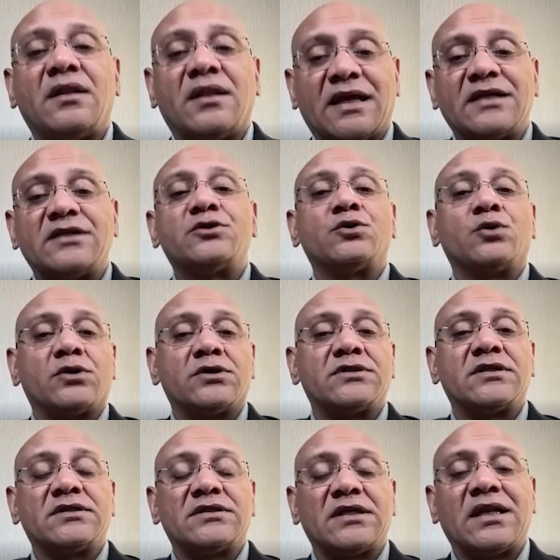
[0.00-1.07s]
light
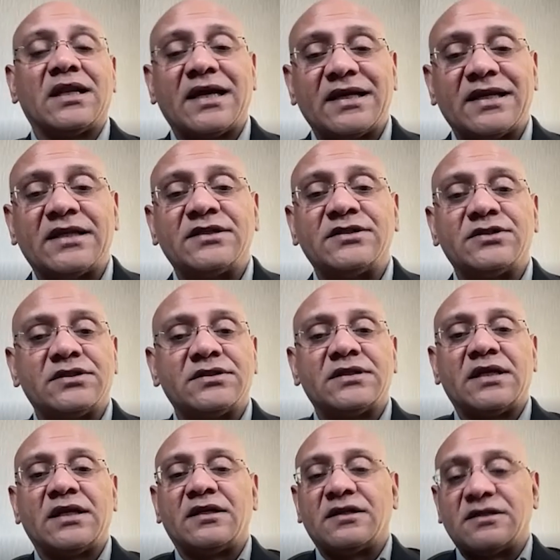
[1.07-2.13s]
sources and light engines.
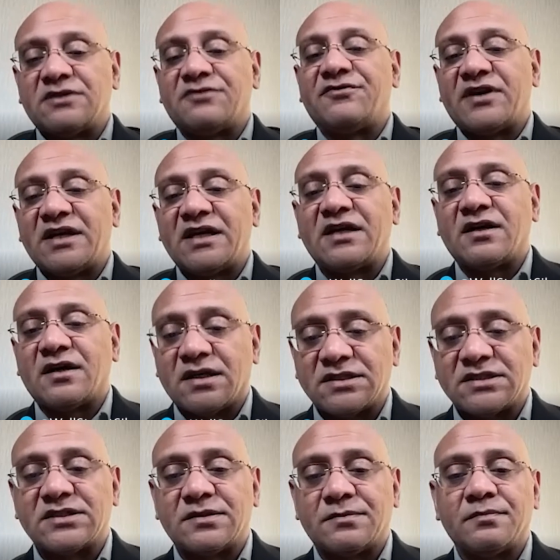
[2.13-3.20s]
And it is a very
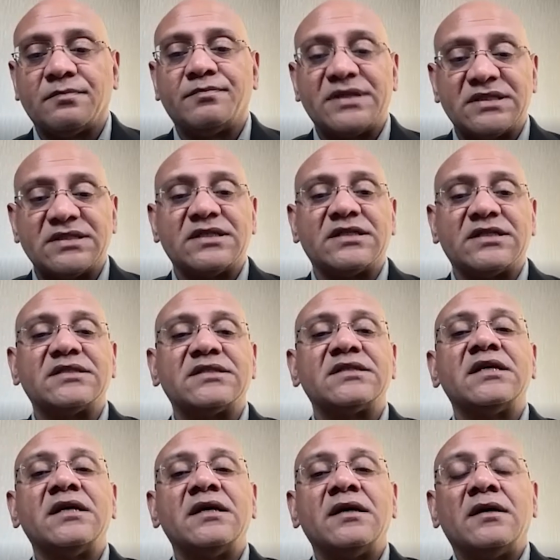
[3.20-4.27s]
custom business
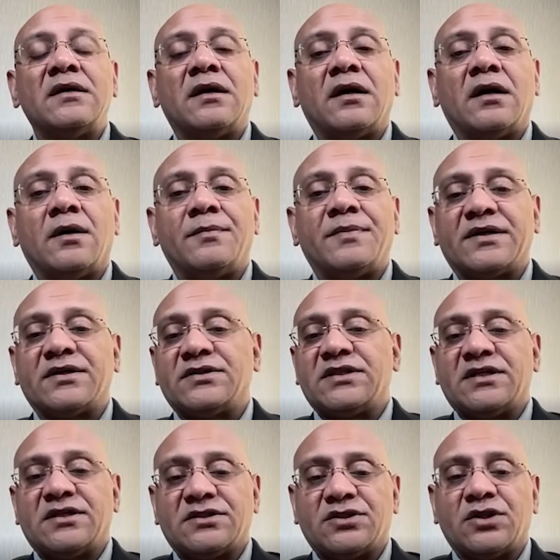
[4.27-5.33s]
because
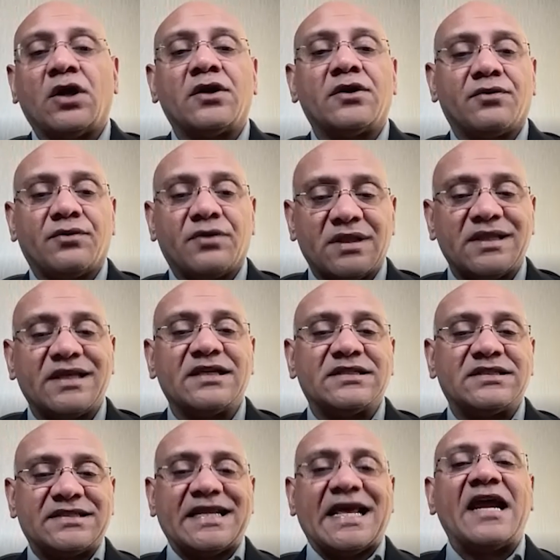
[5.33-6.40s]
there's not really a
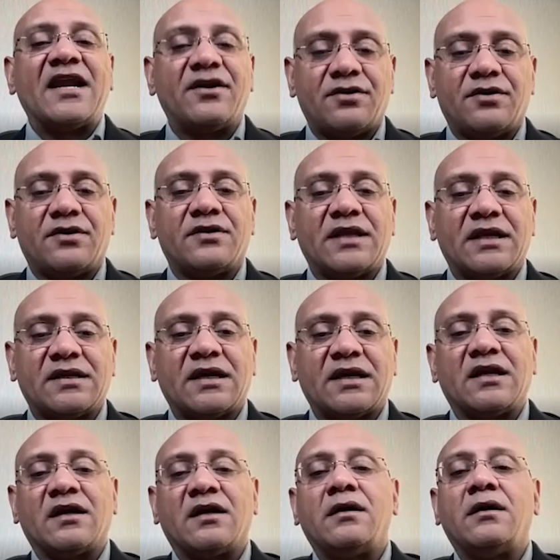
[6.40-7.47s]
standard that
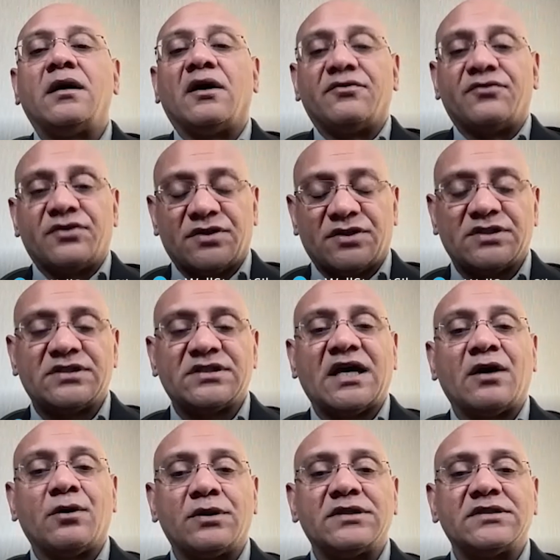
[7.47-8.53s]
kind of governs
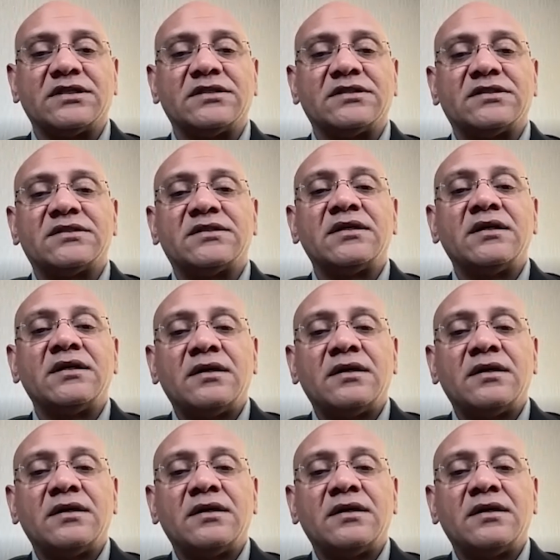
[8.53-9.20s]
how this is